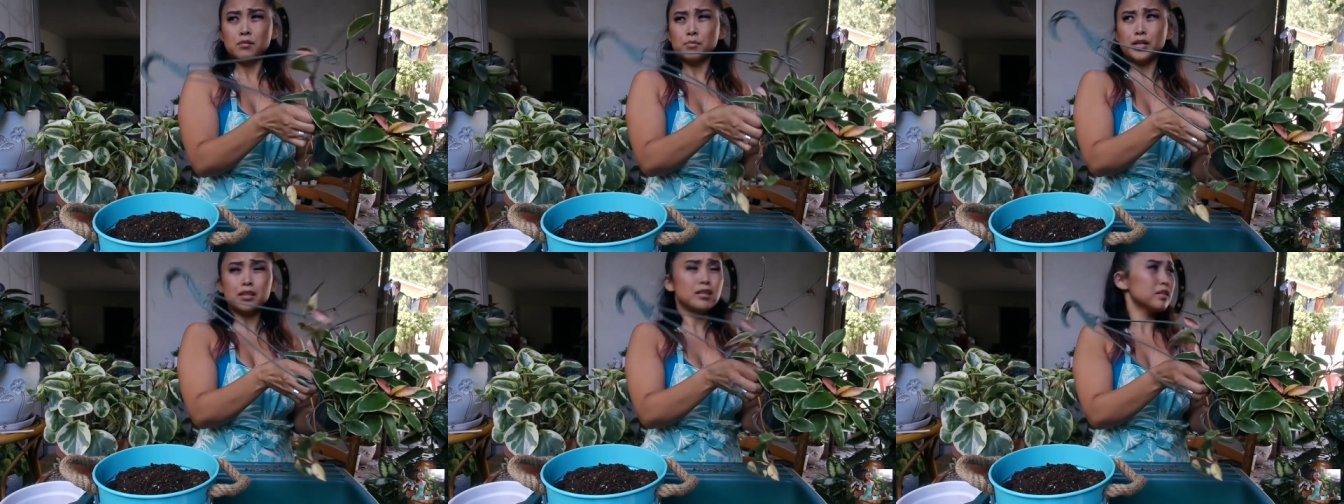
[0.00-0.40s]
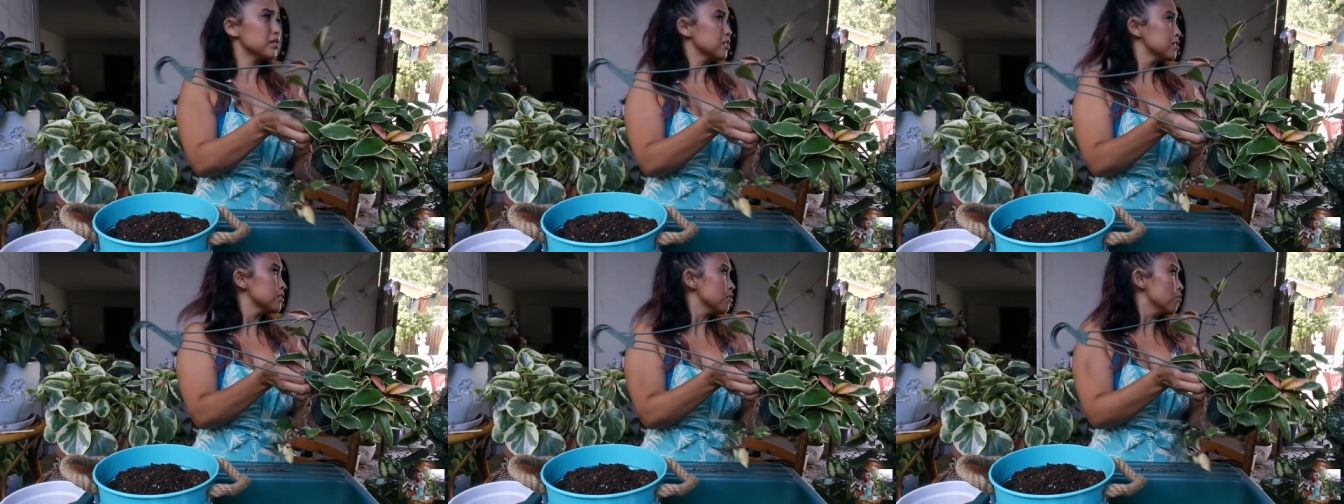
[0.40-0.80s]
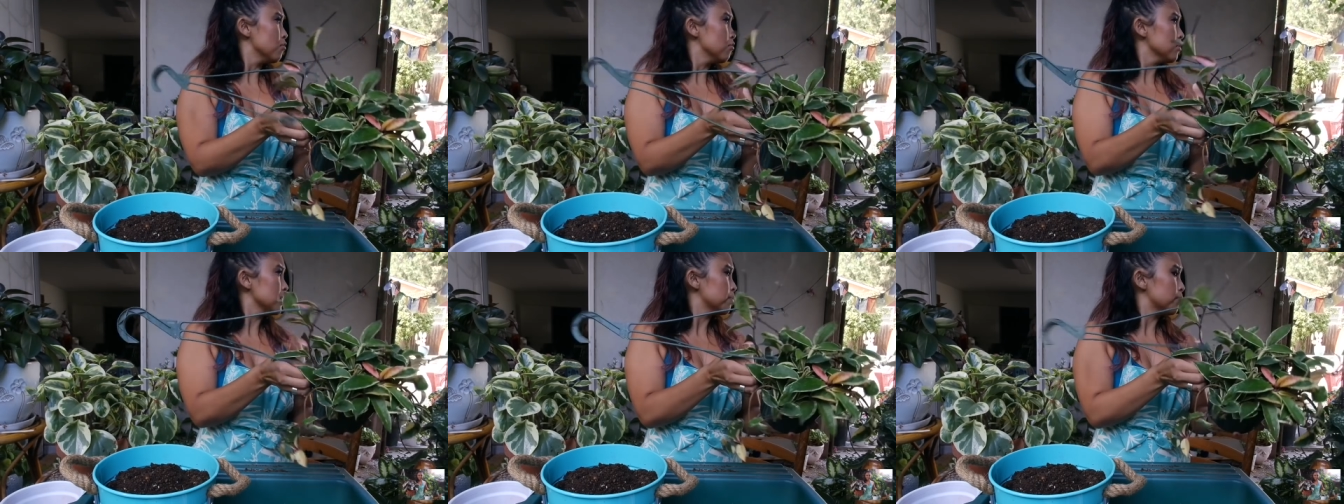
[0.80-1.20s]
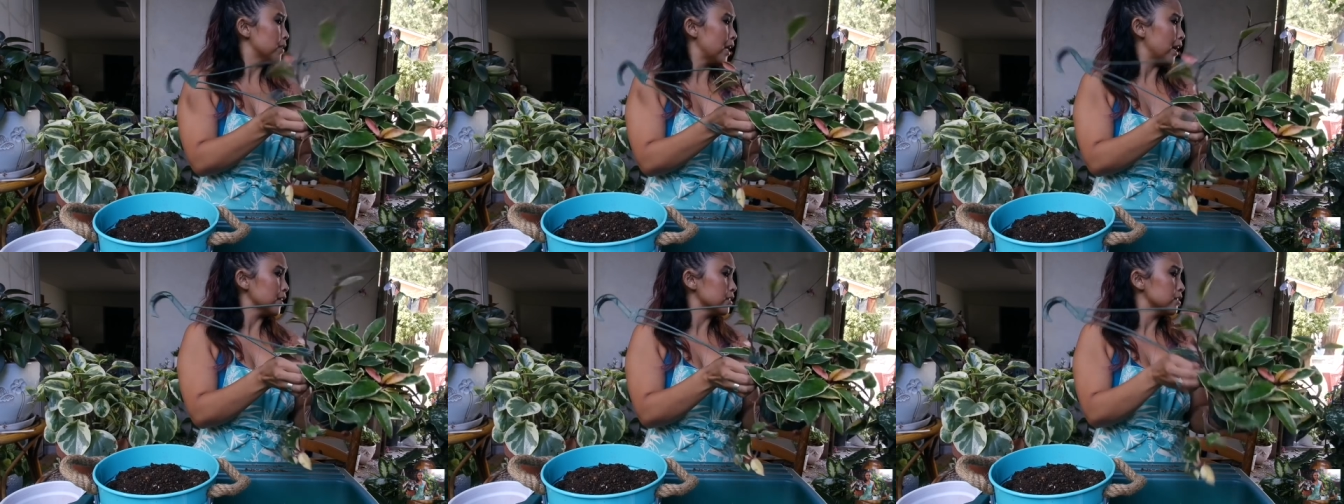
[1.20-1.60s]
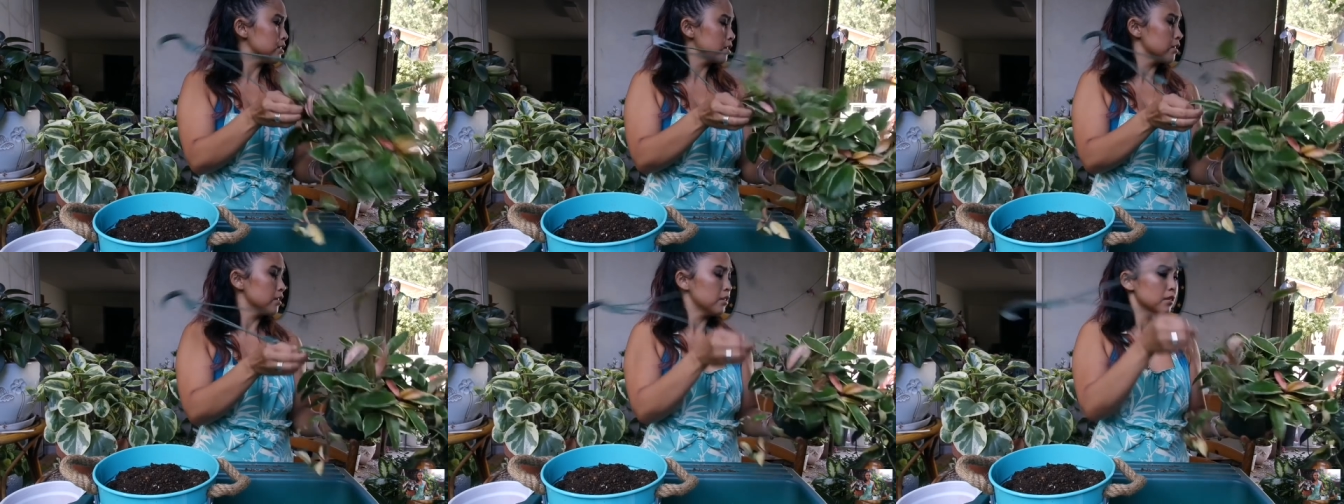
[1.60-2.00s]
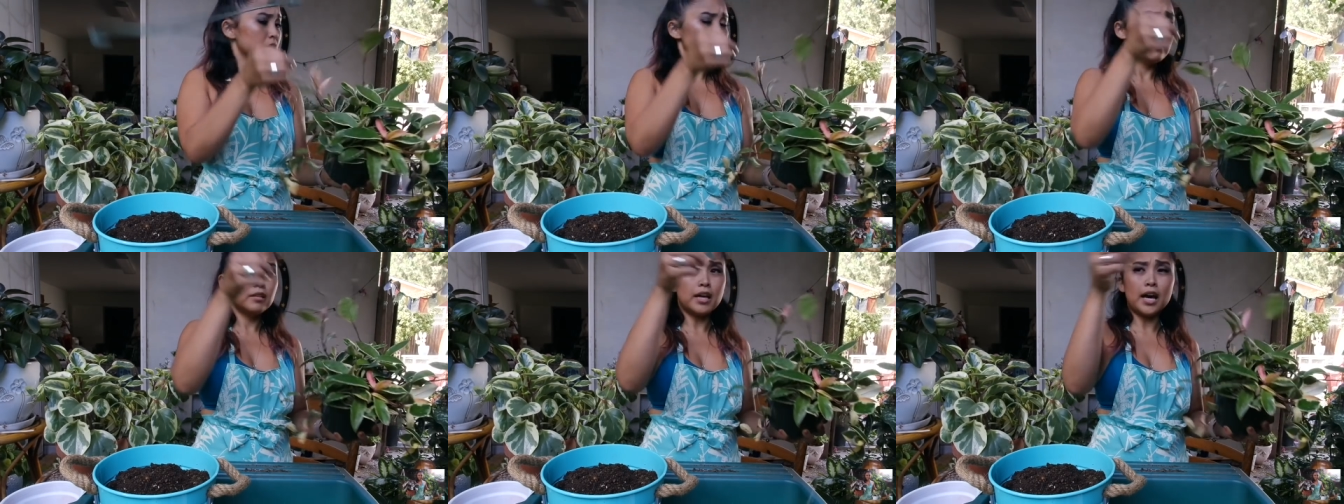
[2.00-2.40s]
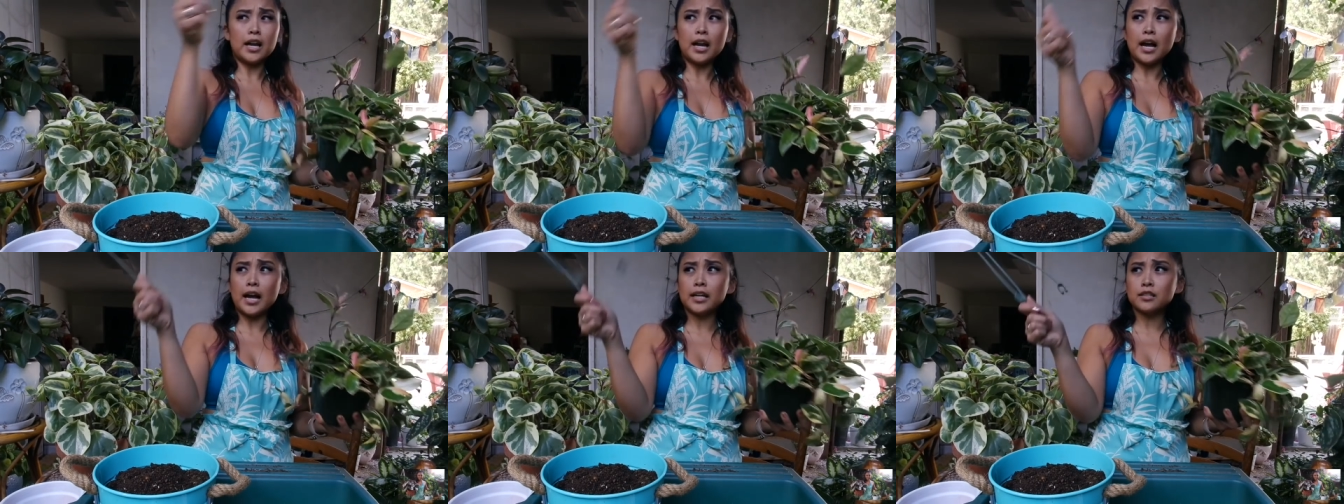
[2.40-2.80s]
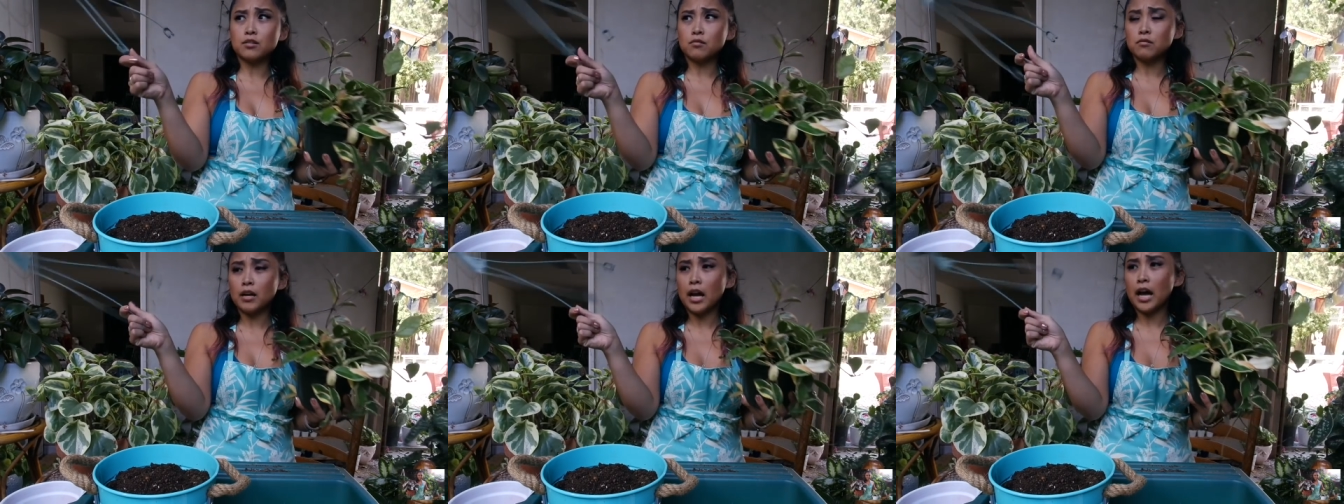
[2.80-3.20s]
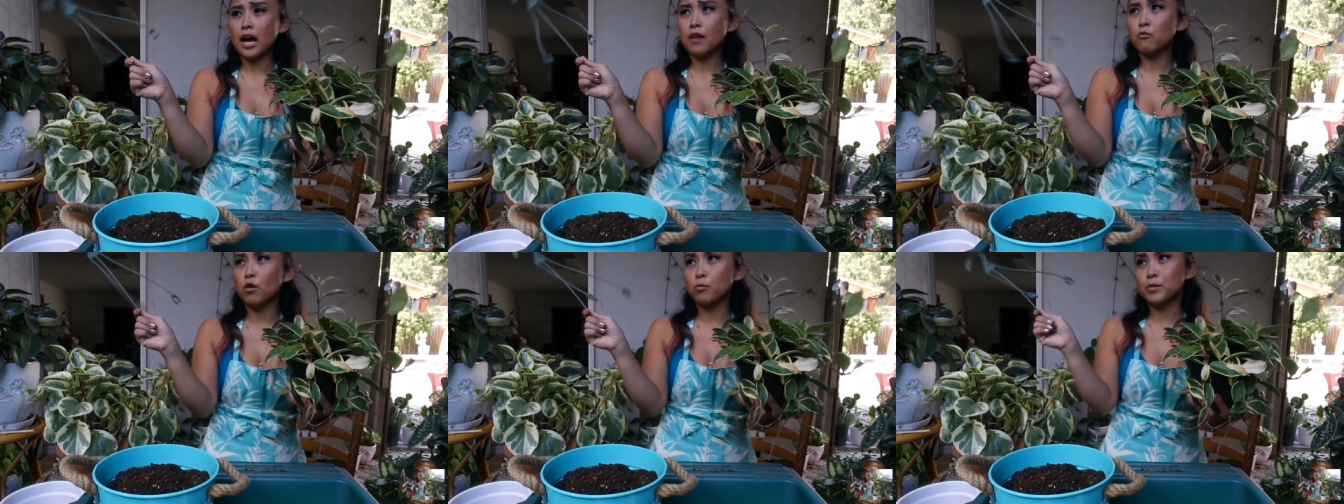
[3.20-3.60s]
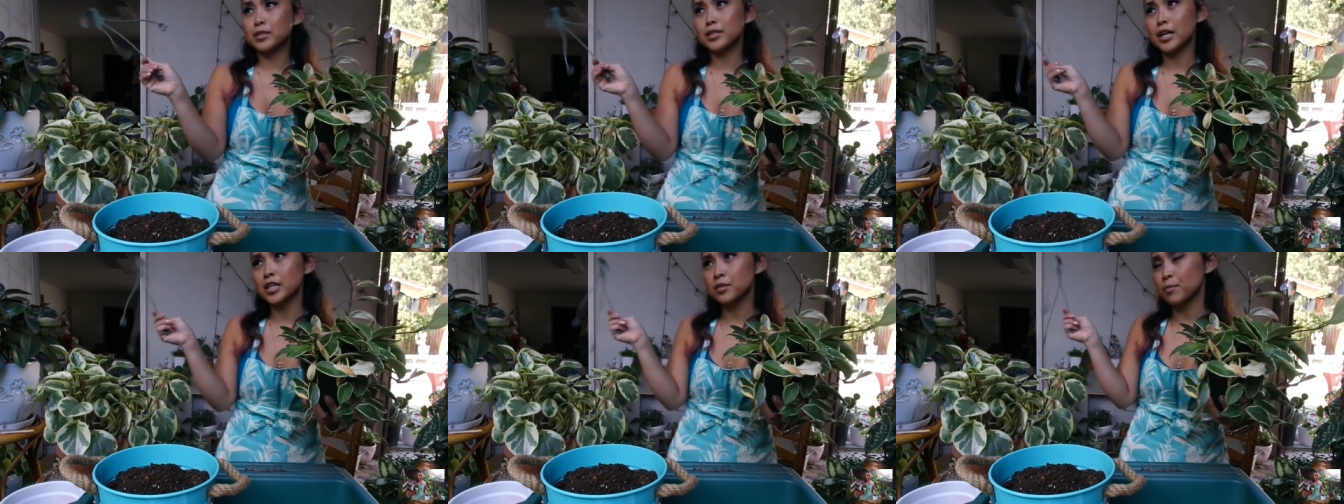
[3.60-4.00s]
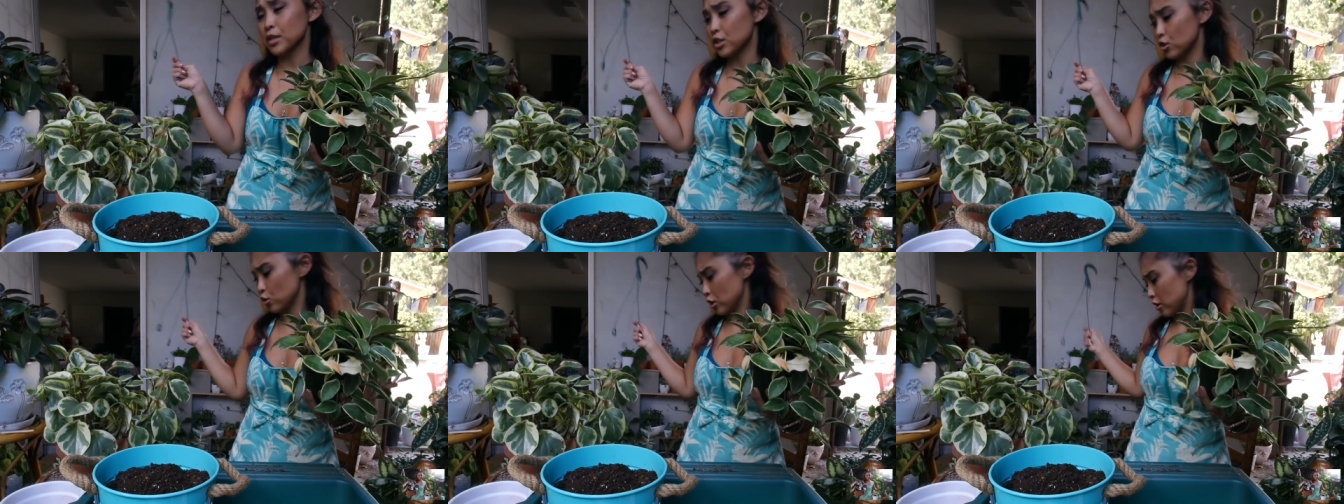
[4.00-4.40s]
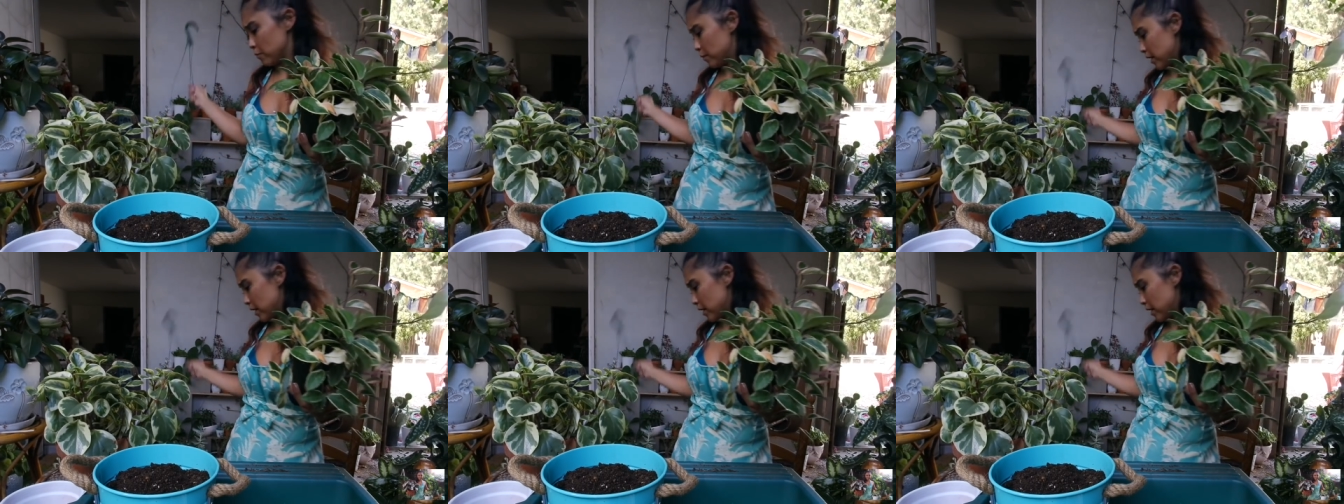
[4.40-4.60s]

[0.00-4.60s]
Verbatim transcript: but this is the only plant that I don't have, well, besides my string of